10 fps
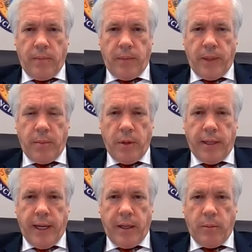
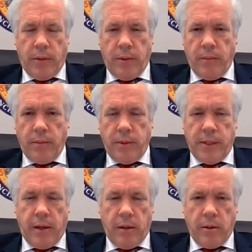communicating with
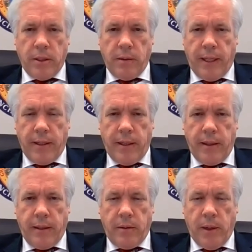senators
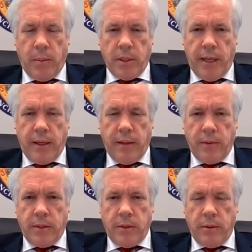and
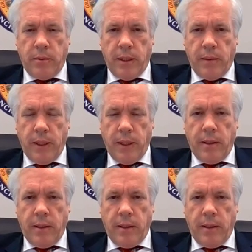representatives to